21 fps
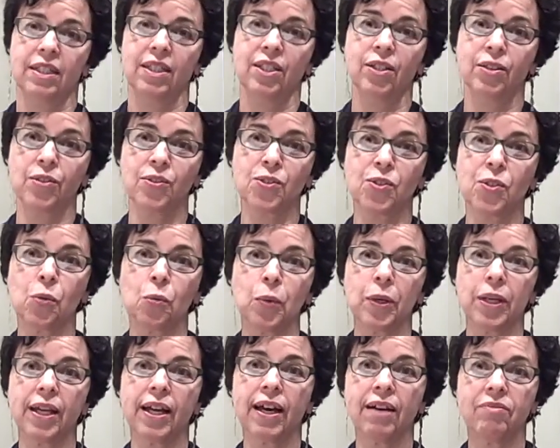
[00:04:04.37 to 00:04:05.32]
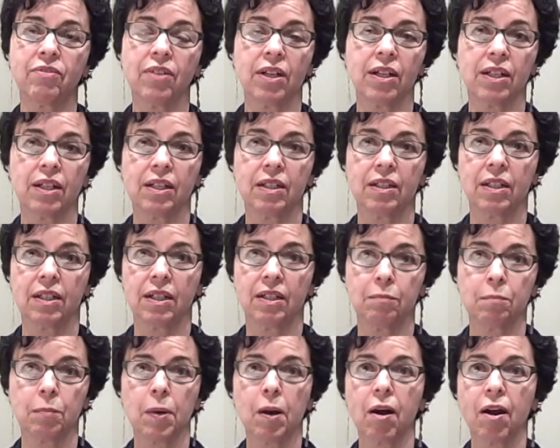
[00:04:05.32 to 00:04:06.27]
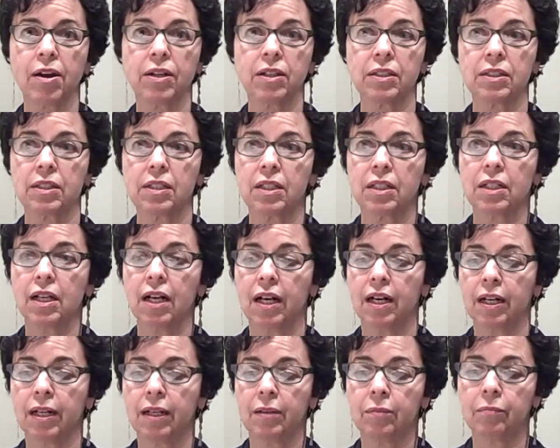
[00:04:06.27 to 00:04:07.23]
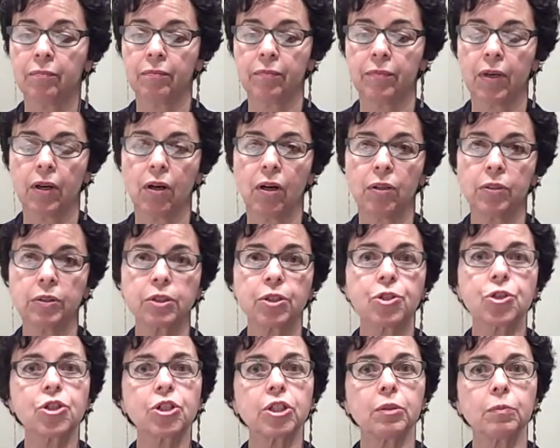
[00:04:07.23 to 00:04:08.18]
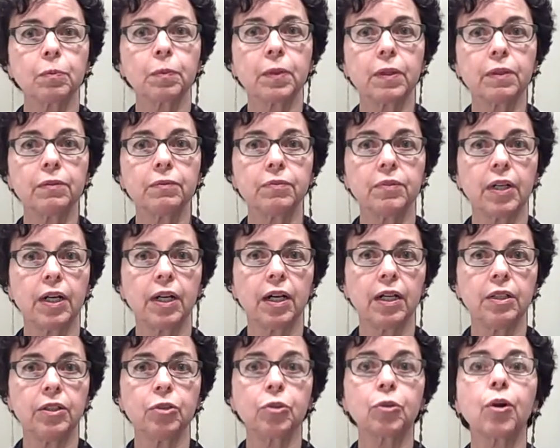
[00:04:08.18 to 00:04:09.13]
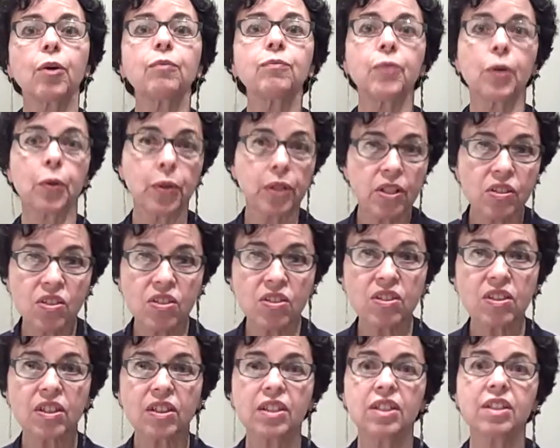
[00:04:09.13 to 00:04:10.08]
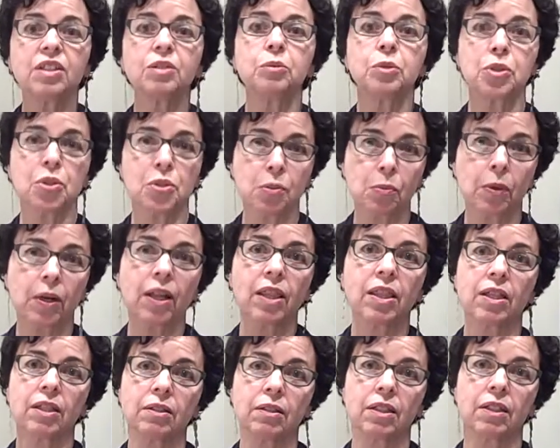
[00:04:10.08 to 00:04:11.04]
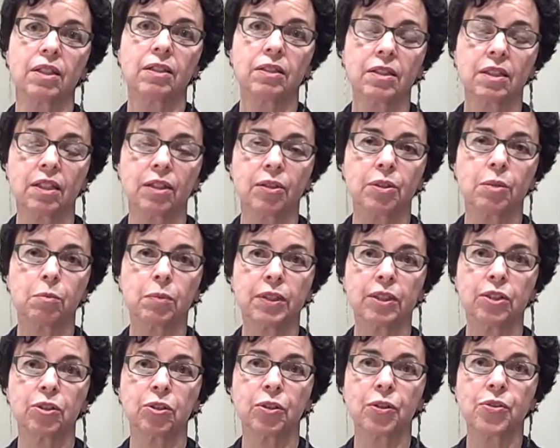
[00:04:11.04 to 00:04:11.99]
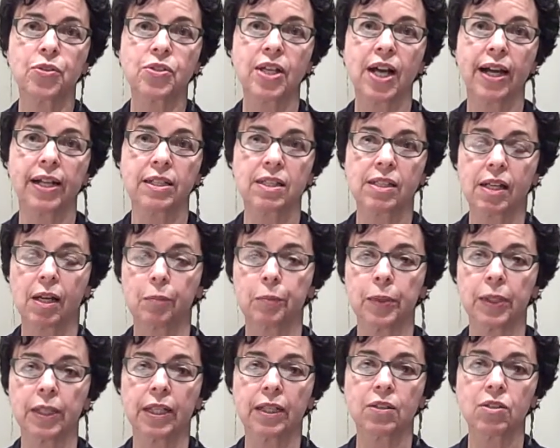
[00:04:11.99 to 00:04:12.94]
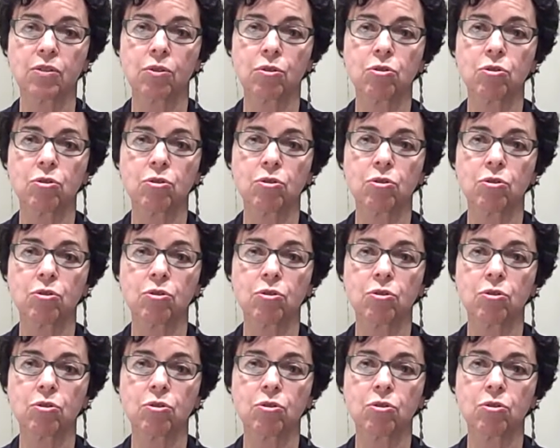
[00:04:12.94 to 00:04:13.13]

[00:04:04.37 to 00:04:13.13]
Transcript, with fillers: You know, so we have a, a part um, ownership of uh, Neurofocus, which is one of the, the, you know the big neuroscience companies.